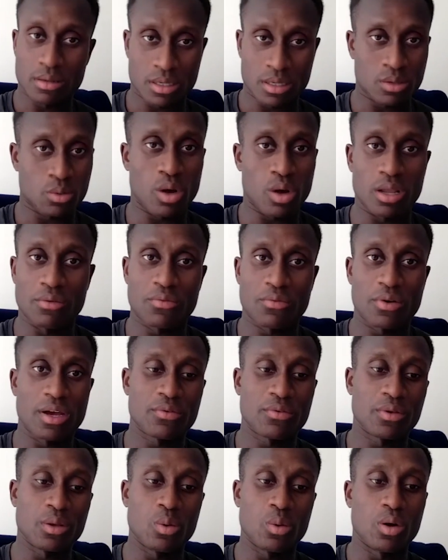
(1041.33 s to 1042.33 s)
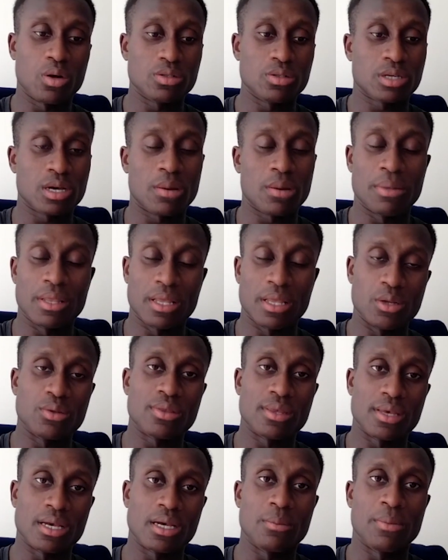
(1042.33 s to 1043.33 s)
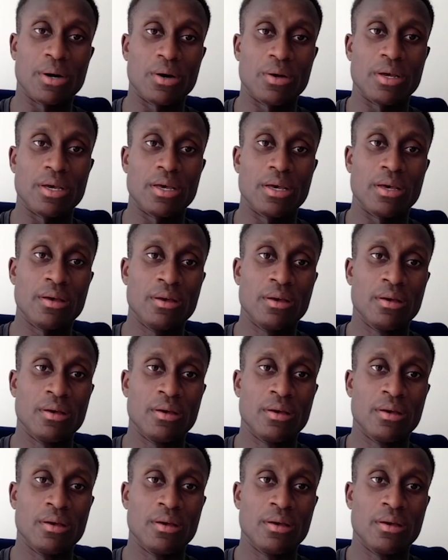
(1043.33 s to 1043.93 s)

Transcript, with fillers: qualify for the World Cup. But then you think about it,